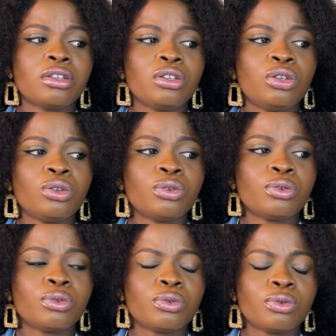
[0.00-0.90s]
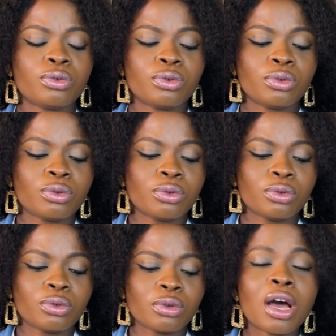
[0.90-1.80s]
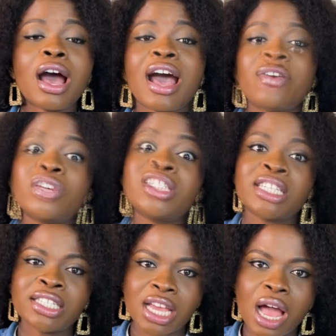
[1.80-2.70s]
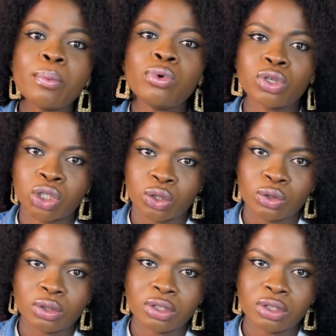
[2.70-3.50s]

you are having threatened abortion.